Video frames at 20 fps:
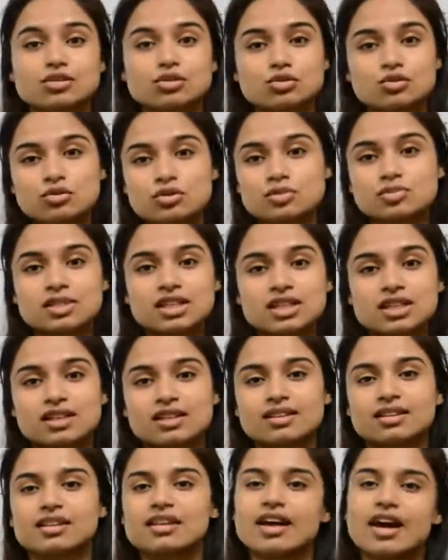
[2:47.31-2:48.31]
do speak
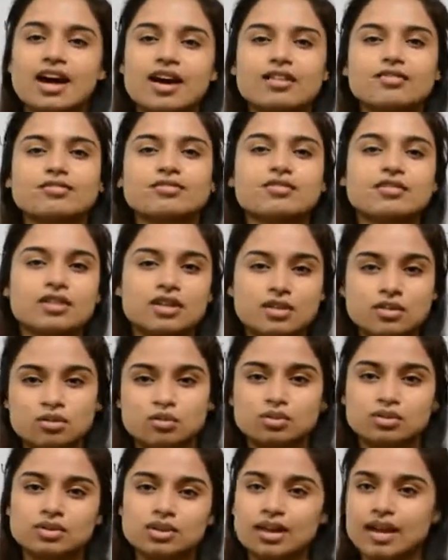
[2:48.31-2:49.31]
Hindi have their
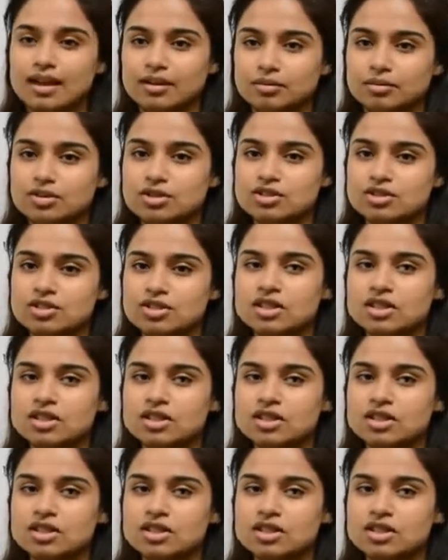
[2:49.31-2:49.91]
own language.